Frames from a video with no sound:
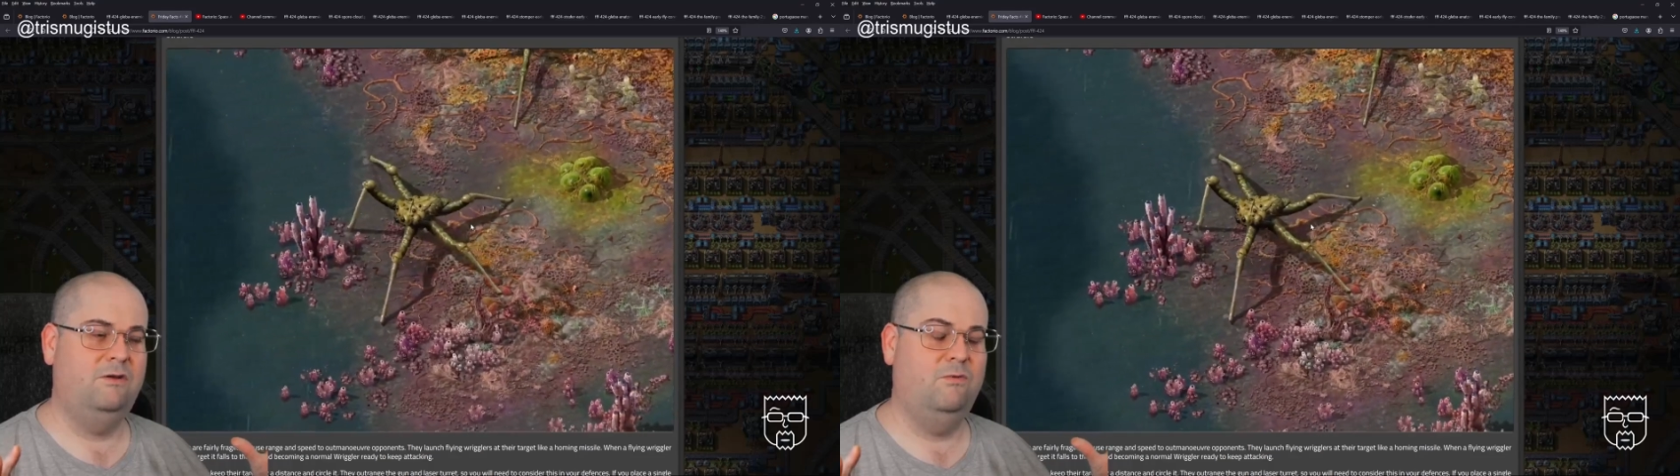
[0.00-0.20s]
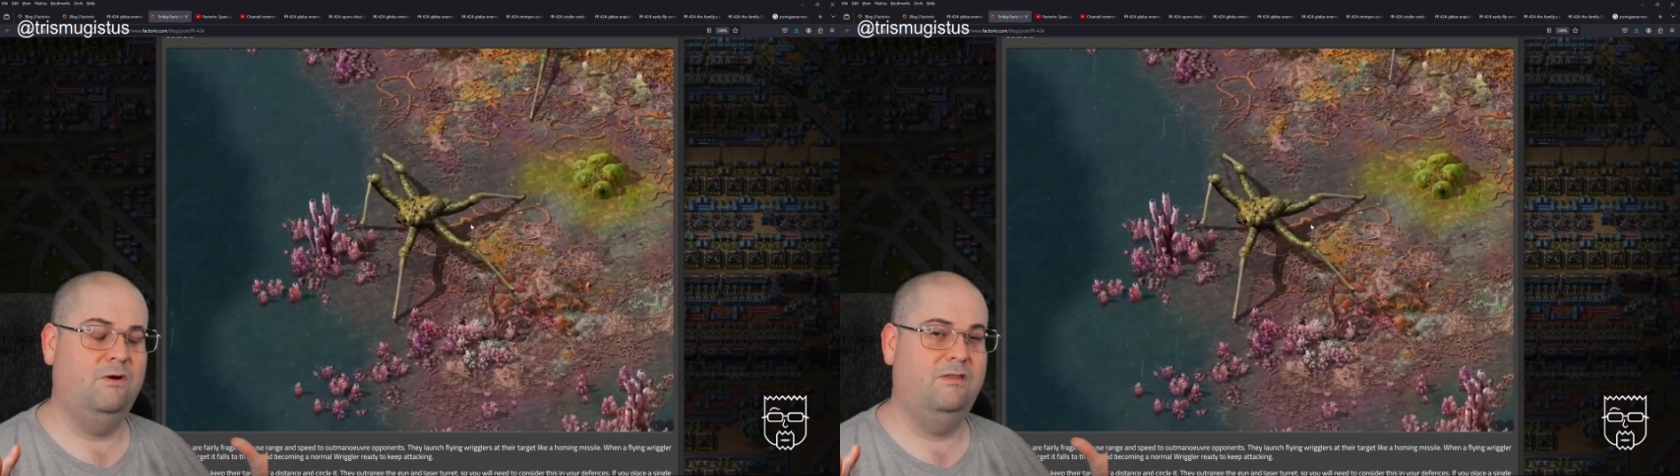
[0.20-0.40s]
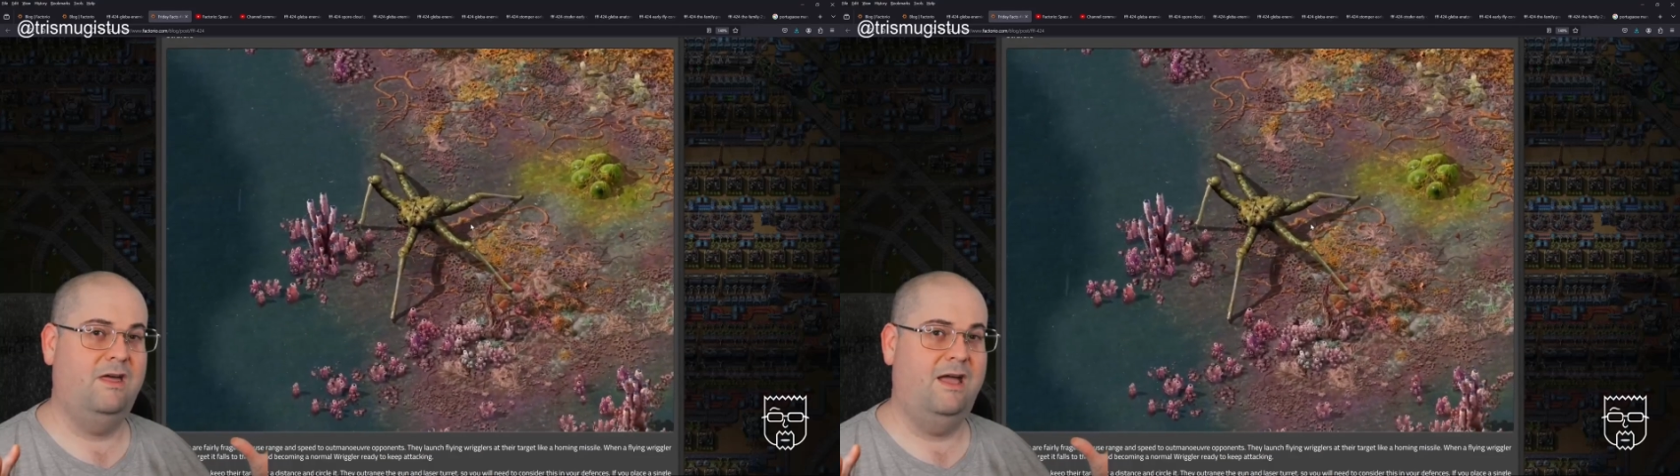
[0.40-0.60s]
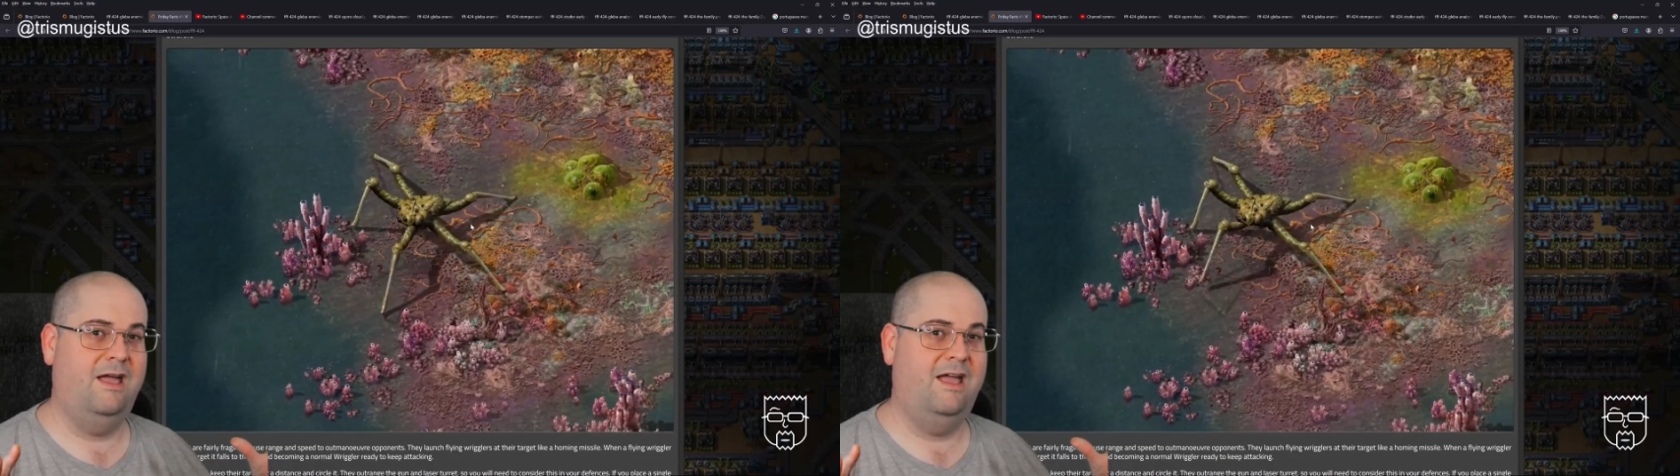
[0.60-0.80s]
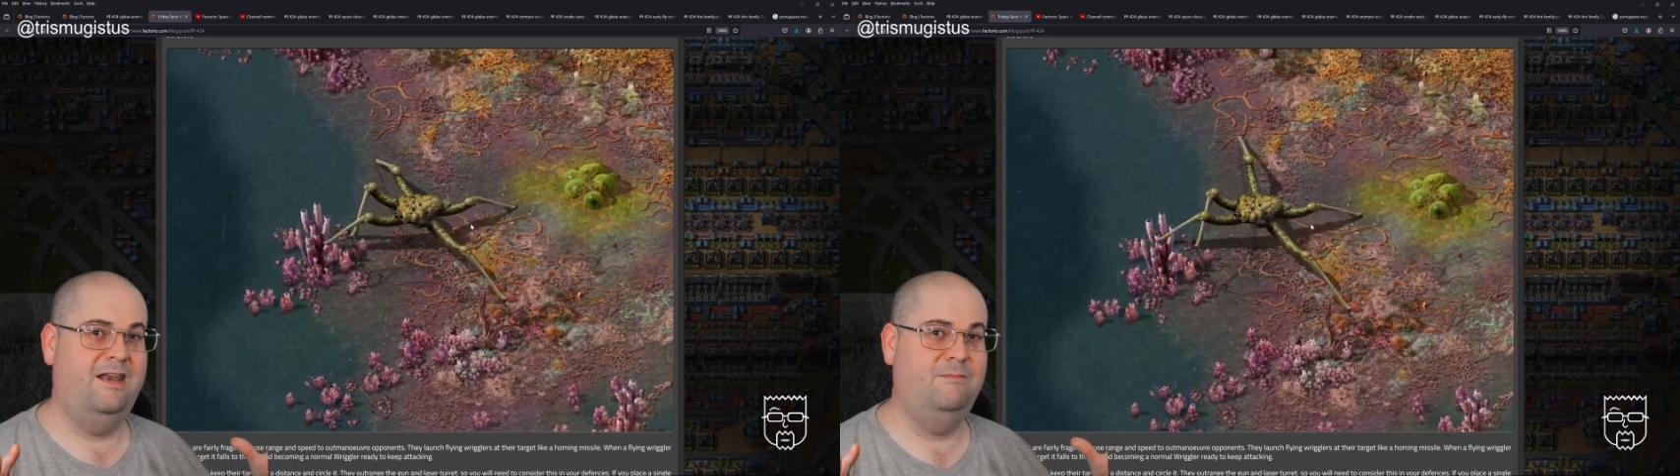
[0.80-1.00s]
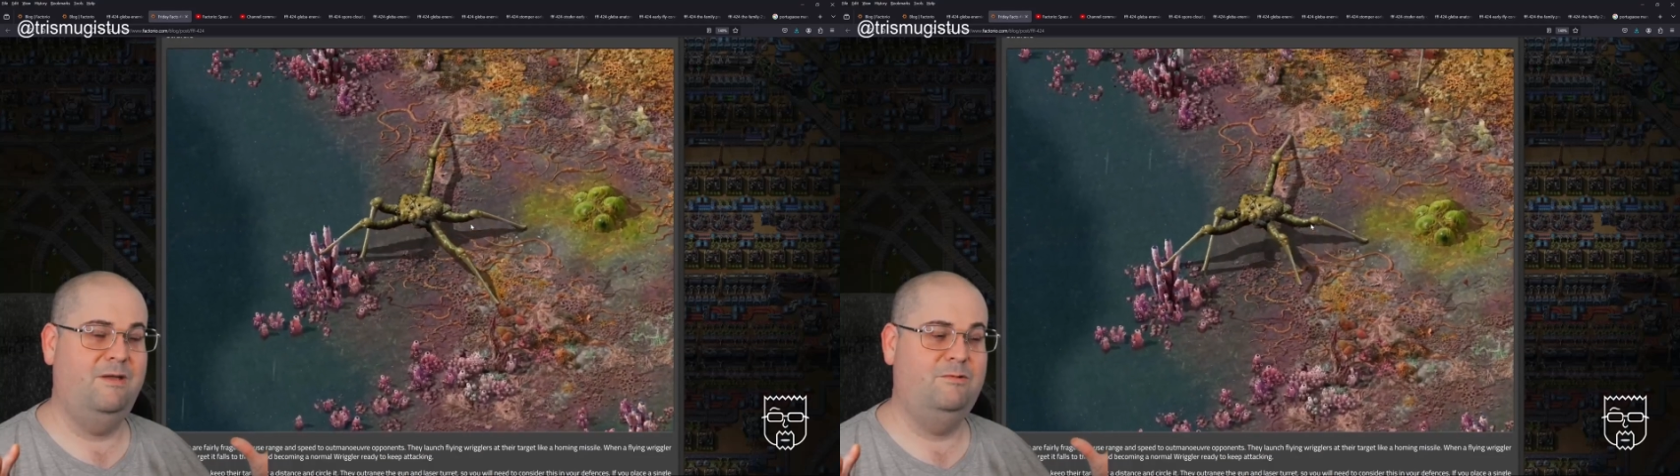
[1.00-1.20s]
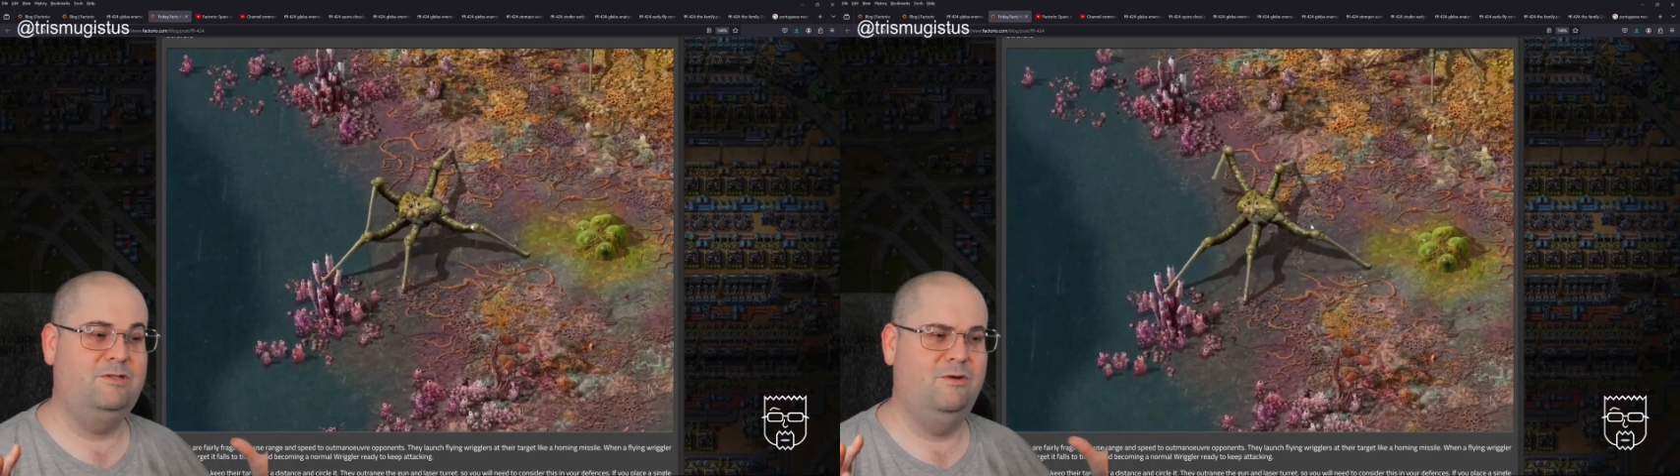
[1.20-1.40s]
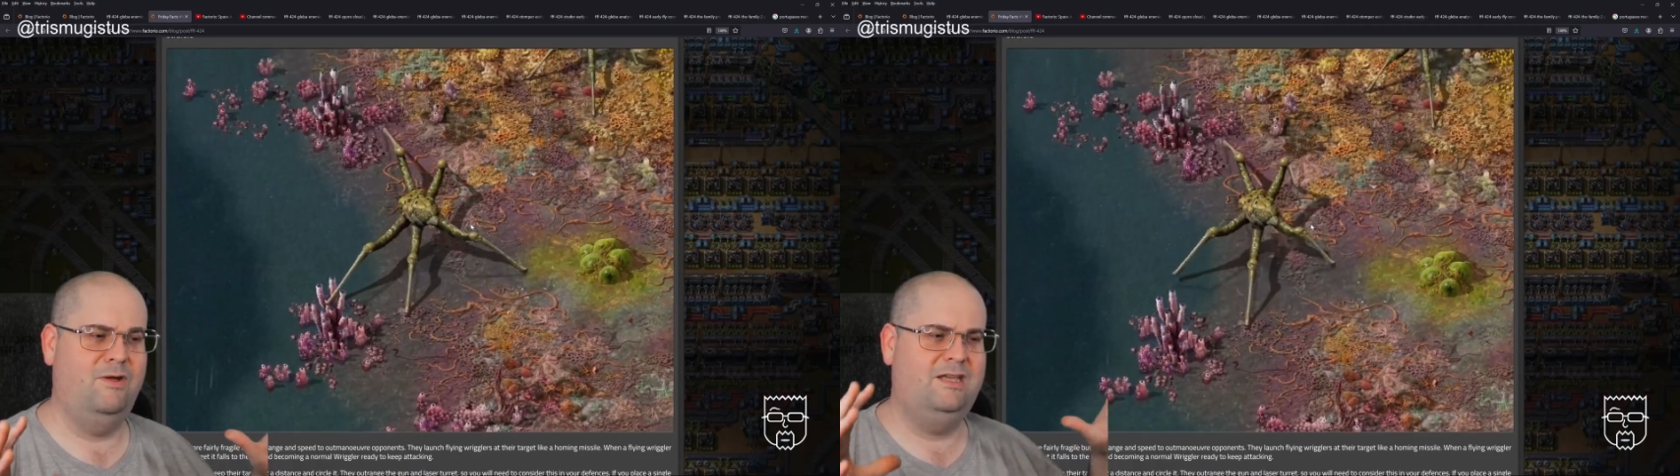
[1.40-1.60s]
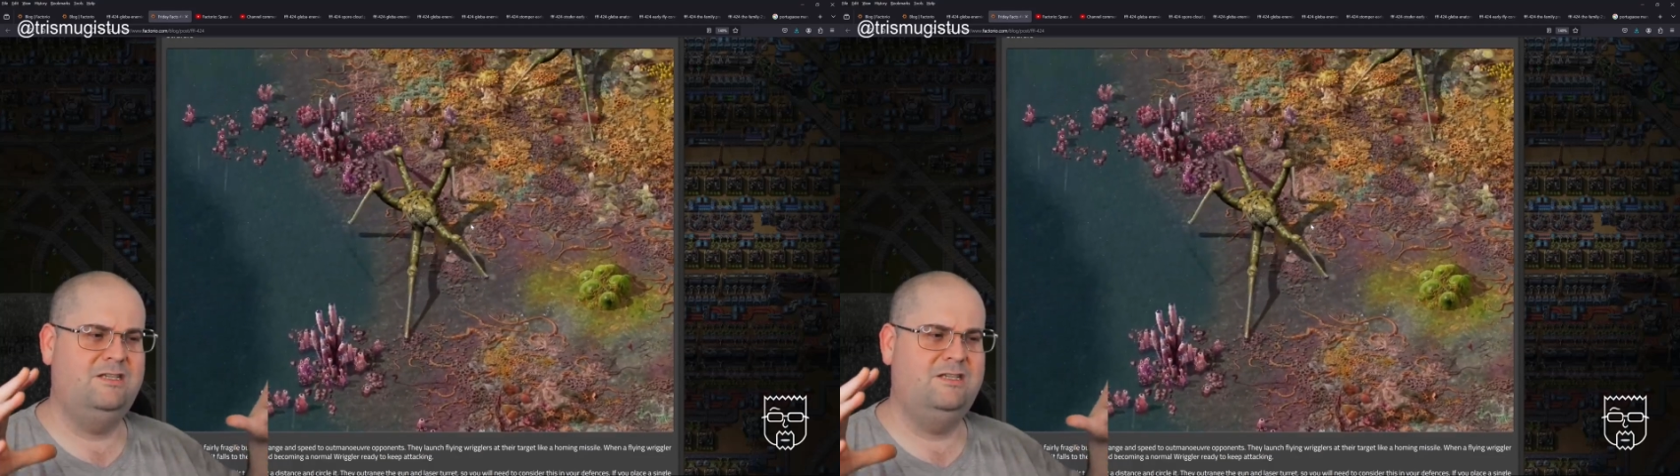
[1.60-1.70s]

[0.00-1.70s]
what that enemy was doing,